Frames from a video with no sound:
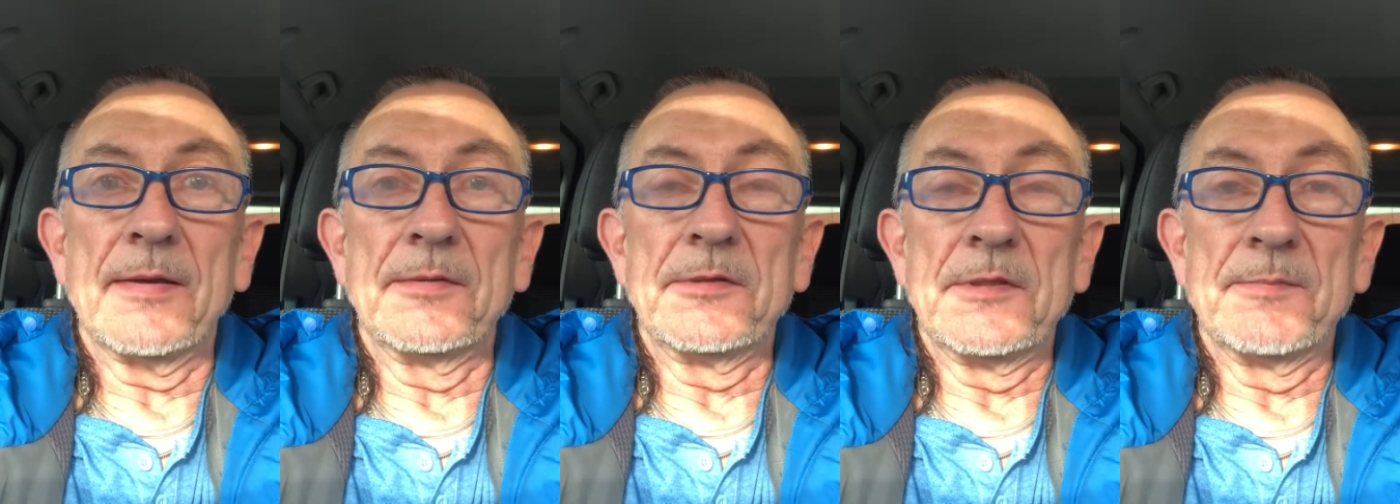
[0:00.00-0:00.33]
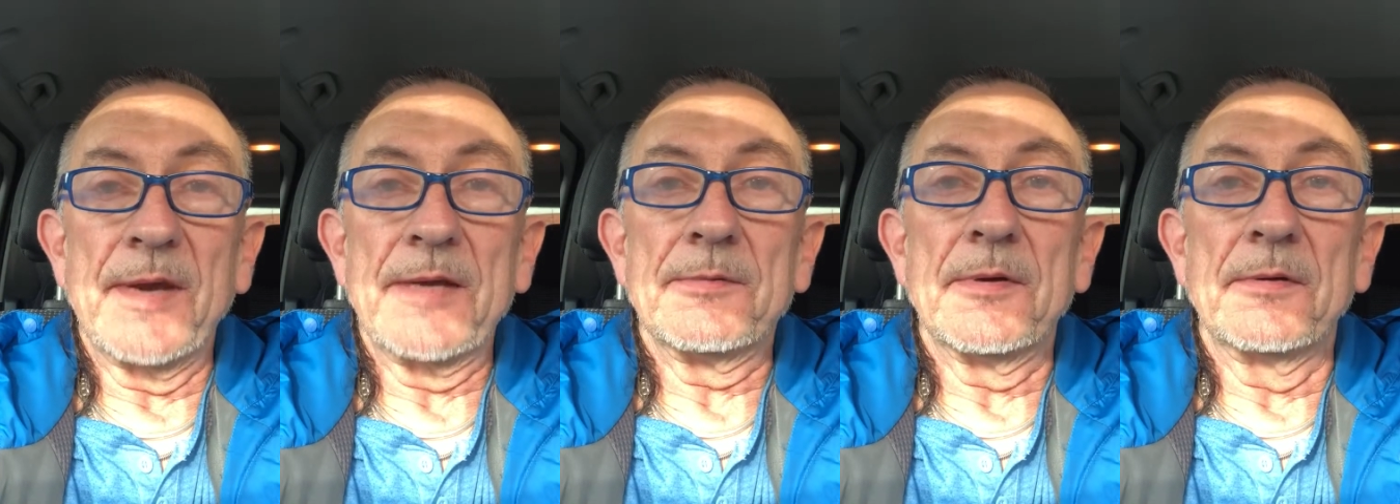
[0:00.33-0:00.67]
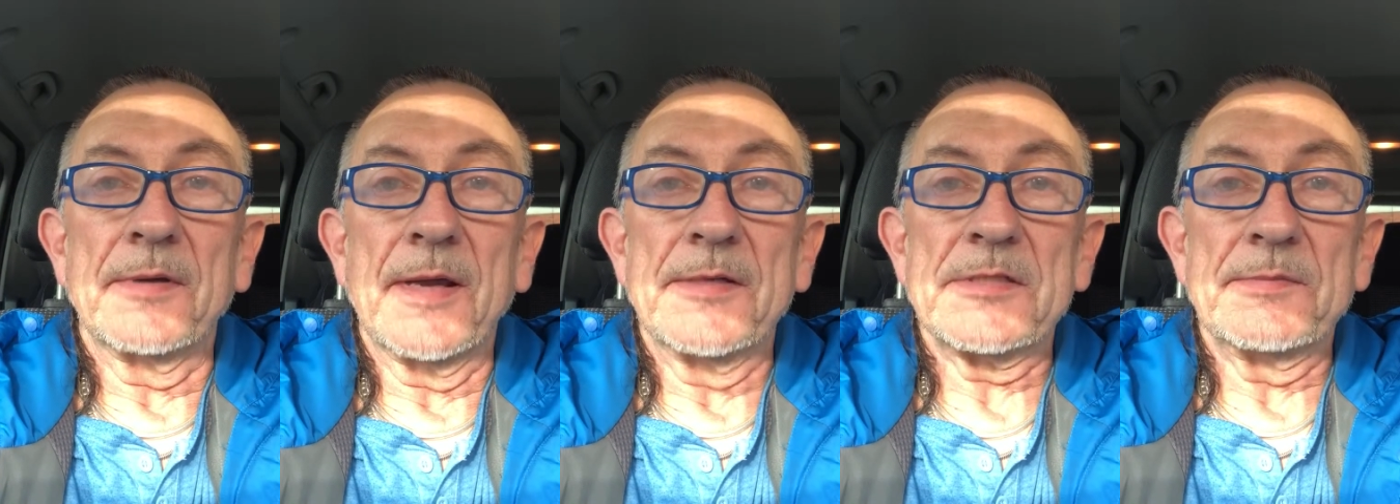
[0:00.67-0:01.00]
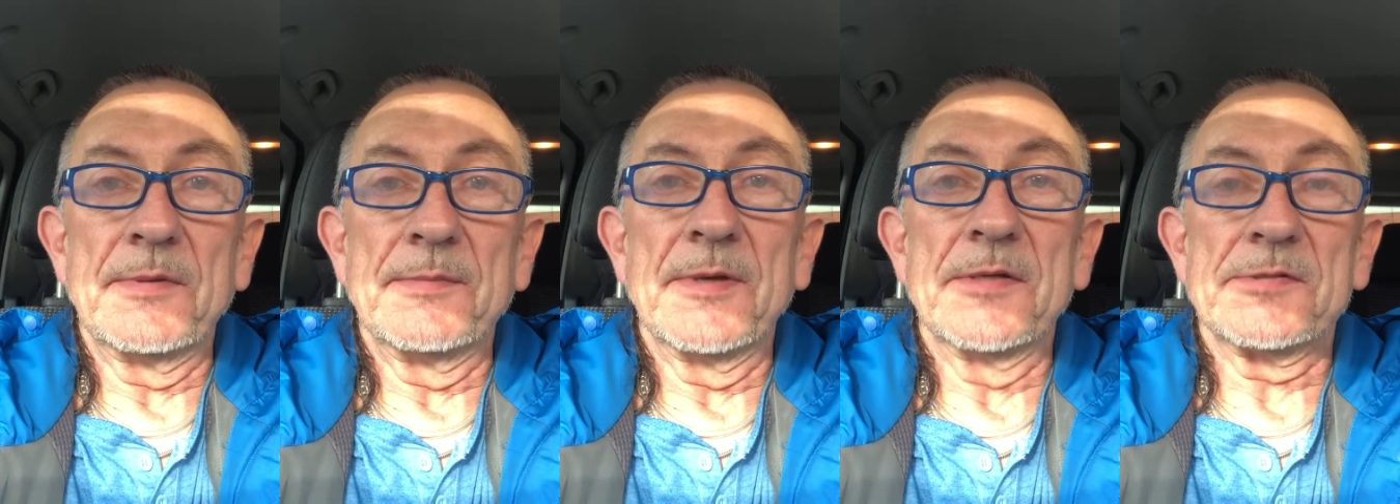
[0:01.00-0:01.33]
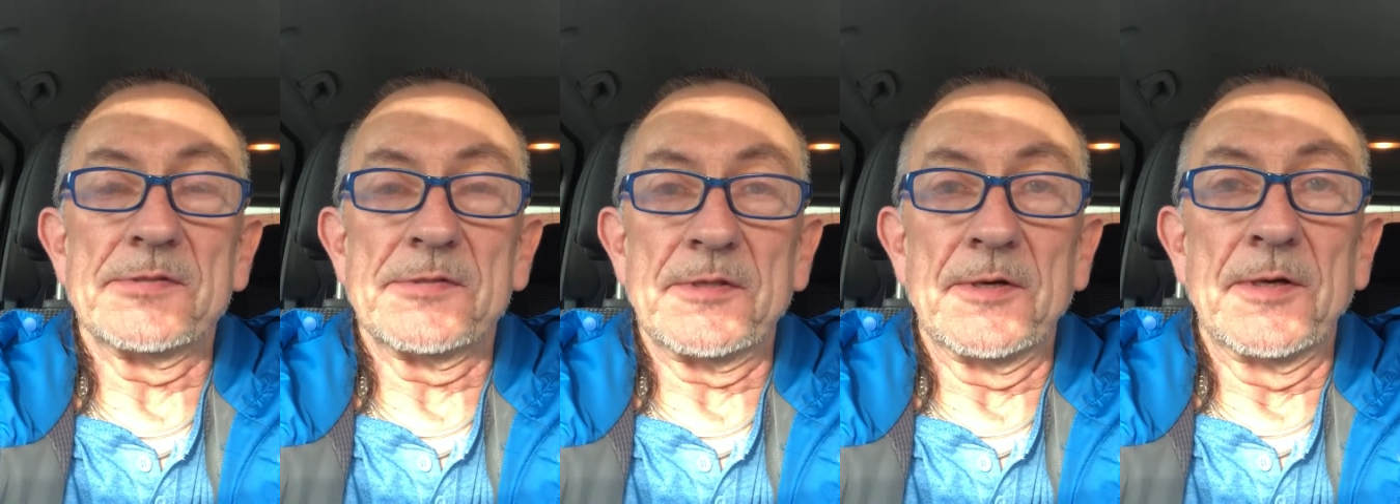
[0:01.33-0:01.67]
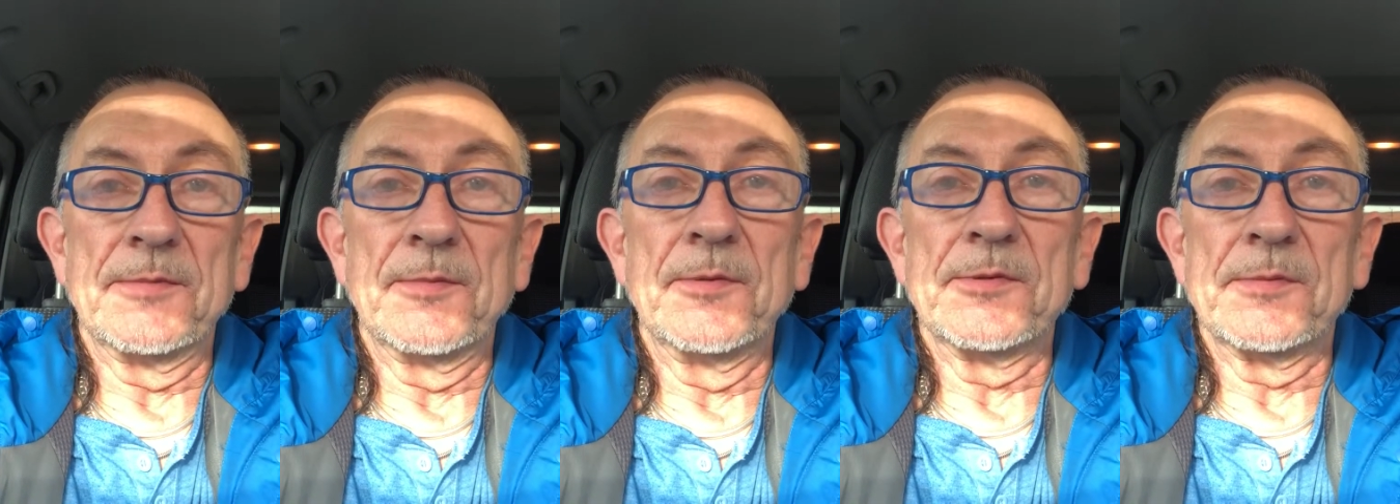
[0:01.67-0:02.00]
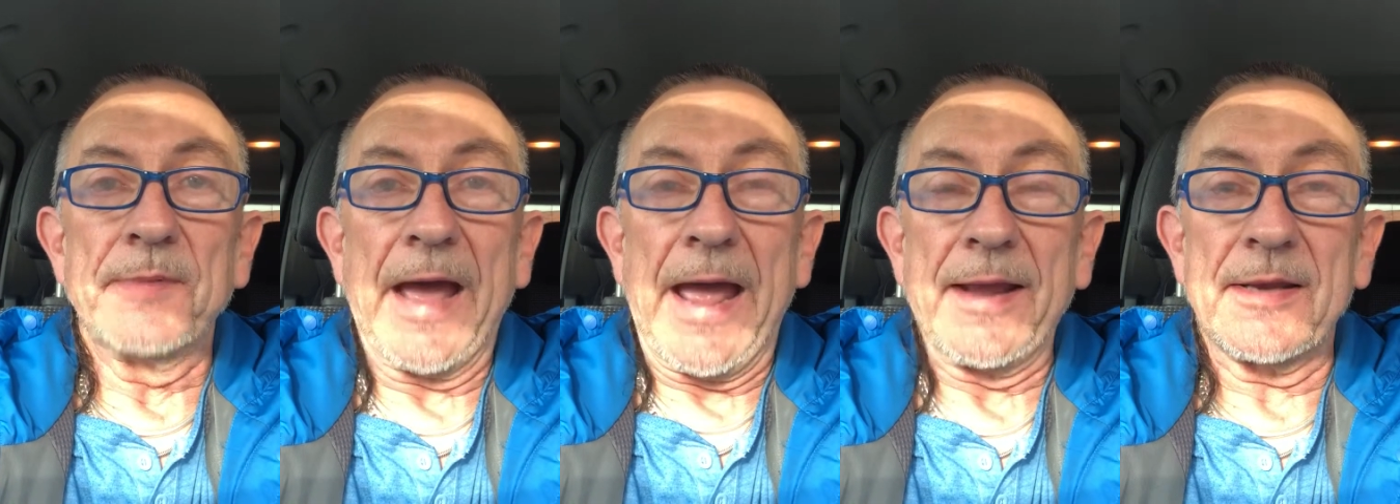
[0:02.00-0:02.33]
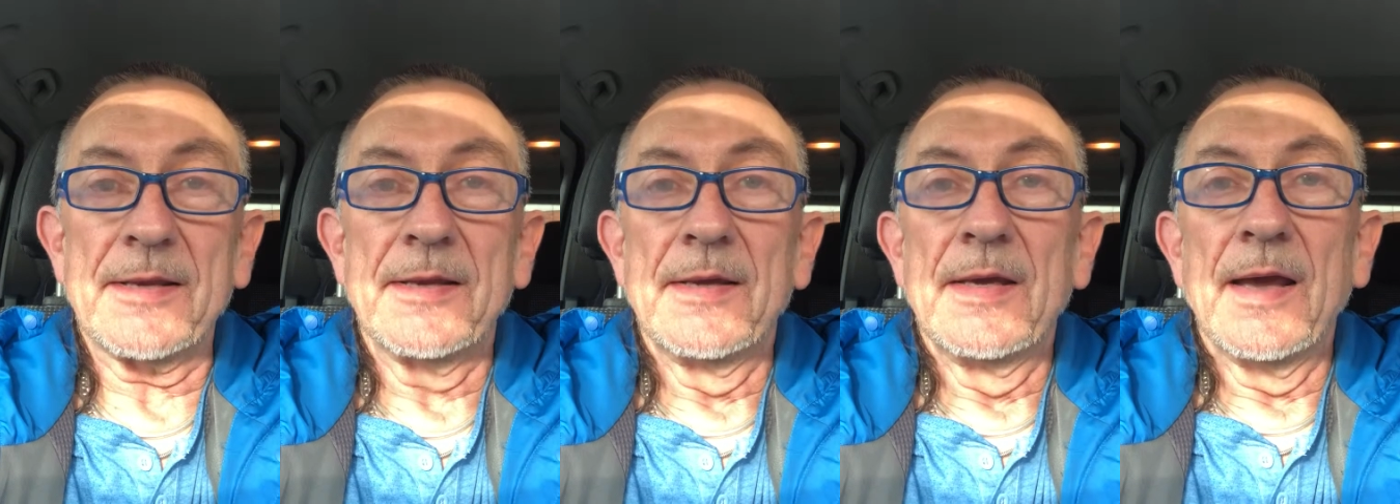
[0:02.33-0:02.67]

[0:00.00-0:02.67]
and you may well get some emergency hot water back.